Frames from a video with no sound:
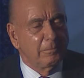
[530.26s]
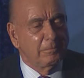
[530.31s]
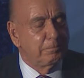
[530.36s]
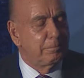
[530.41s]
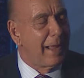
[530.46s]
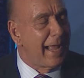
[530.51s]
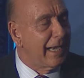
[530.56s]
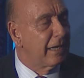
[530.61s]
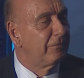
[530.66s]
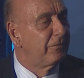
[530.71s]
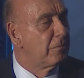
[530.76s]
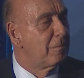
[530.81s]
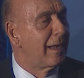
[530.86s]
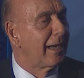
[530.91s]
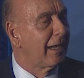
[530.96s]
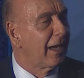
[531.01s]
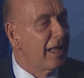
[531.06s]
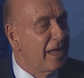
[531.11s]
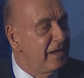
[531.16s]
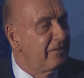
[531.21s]
battling for my
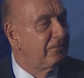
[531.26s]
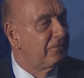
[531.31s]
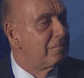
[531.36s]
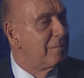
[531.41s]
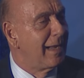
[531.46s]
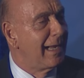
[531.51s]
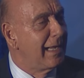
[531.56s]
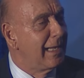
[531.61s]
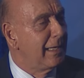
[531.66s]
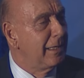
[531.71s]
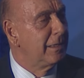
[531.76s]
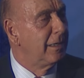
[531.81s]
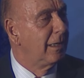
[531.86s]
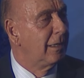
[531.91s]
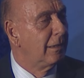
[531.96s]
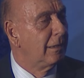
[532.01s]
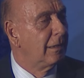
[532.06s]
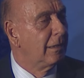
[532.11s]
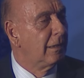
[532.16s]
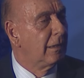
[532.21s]
life, man.
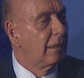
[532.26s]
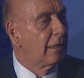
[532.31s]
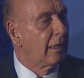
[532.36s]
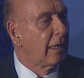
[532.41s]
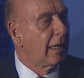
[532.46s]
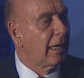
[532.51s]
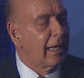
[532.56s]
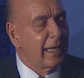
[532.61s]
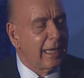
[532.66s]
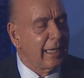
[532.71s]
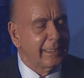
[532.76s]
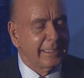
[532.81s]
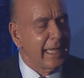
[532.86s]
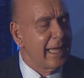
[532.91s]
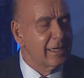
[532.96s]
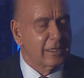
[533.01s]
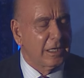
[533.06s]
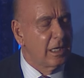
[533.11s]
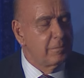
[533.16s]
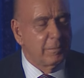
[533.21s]
I
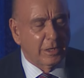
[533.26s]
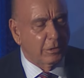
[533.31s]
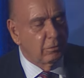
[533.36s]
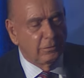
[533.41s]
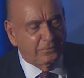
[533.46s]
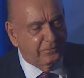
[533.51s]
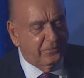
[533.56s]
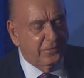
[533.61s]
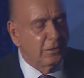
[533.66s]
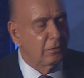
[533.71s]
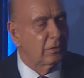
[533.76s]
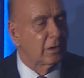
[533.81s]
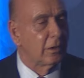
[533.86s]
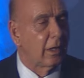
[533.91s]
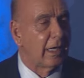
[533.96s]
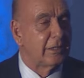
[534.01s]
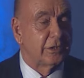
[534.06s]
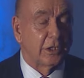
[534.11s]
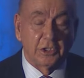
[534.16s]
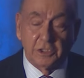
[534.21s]
can't come. I don't feel good.
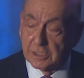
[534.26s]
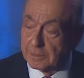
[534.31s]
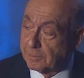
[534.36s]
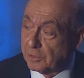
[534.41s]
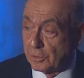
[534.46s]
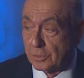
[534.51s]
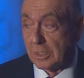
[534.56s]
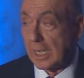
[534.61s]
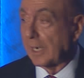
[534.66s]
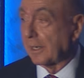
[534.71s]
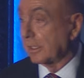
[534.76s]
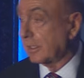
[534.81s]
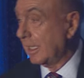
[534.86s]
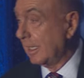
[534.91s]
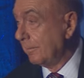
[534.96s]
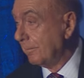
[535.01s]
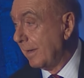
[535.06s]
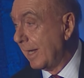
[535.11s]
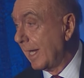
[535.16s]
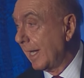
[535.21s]
I said, Jimmy, you got to
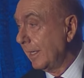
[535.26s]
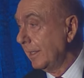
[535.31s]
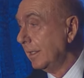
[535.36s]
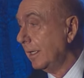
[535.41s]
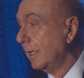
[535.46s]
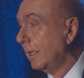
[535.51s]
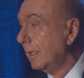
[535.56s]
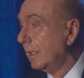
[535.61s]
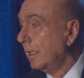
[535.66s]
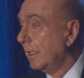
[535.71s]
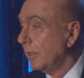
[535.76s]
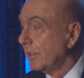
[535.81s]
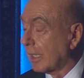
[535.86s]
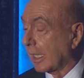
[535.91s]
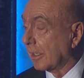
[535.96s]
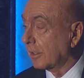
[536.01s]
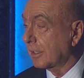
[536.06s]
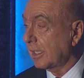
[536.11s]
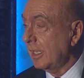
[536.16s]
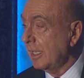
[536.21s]
come, man. You
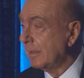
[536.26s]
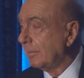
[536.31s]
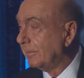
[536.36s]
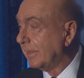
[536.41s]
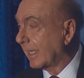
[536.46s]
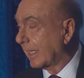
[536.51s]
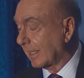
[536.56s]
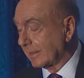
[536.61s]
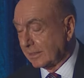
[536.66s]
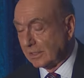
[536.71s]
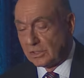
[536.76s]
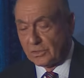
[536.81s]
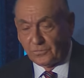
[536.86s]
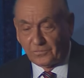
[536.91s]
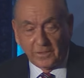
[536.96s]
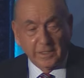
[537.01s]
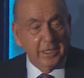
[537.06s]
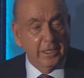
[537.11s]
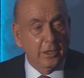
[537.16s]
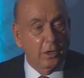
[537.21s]
got to come. They got this
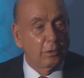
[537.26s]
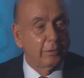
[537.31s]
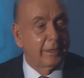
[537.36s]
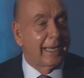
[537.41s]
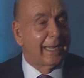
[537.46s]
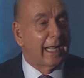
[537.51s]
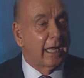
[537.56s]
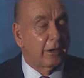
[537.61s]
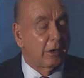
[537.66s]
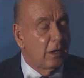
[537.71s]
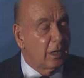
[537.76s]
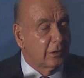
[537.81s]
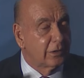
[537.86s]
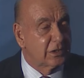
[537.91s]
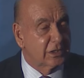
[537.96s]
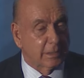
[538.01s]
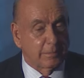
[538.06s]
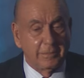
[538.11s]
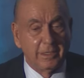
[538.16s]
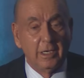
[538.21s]
video. They got all this.
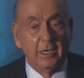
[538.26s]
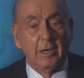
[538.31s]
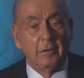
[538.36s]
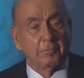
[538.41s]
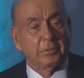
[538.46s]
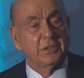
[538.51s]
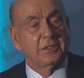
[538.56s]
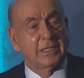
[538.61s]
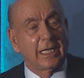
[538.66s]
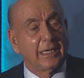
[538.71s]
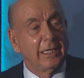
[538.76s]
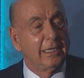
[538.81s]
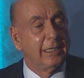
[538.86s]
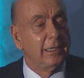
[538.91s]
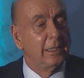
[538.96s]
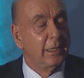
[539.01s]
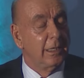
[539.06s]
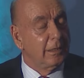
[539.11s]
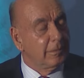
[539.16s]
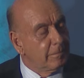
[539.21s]
I'm presenting,
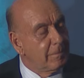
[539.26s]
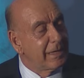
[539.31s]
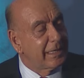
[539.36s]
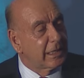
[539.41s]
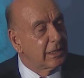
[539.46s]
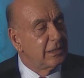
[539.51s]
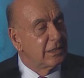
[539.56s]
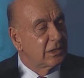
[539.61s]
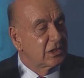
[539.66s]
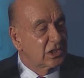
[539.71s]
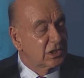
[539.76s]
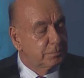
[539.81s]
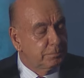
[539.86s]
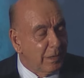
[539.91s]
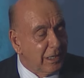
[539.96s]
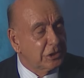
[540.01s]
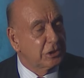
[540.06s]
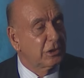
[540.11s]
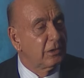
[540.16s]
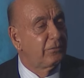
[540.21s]
making it
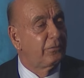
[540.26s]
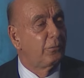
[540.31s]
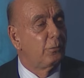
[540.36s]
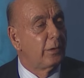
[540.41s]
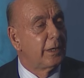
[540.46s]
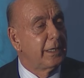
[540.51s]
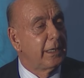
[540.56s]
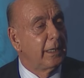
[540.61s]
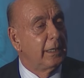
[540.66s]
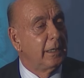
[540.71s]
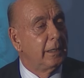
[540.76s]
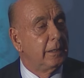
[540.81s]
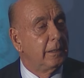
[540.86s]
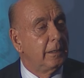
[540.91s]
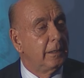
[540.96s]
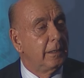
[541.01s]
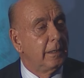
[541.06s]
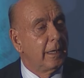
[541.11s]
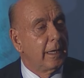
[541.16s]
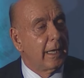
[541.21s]
special for you.
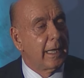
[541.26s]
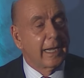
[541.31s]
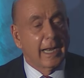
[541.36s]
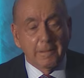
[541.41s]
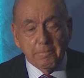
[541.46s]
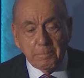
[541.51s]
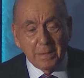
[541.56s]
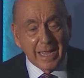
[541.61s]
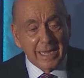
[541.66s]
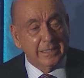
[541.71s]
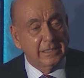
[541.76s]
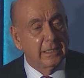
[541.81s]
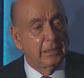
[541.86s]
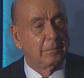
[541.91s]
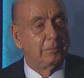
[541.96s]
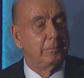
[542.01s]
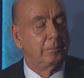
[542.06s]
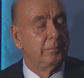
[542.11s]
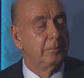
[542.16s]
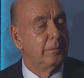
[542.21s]
And I begged him.
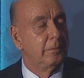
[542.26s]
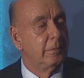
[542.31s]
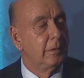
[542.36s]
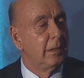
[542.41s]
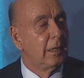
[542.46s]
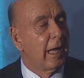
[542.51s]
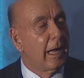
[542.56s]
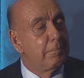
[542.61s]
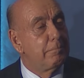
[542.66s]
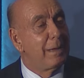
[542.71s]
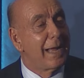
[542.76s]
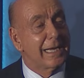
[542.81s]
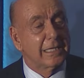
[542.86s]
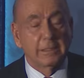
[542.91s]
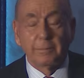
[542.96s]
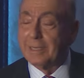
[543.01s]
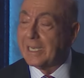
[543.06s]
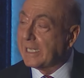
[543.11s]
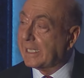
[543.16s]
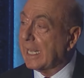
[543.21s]

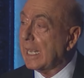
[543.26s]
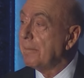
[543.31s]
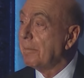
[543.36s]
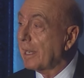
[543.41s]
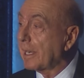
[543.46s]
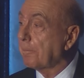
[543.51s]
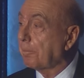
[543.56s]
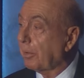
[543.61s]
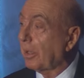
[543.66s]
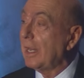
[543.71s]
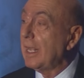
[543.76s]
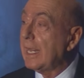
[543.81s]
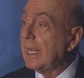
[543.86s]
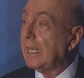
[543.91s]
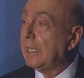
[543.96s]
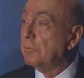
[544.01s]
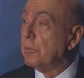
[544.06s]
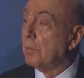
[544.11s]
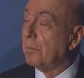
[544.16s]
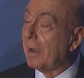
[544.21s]
But he came on a
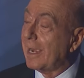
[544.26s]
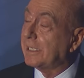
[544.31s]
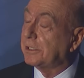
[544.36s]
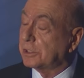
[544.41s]
plane with Mike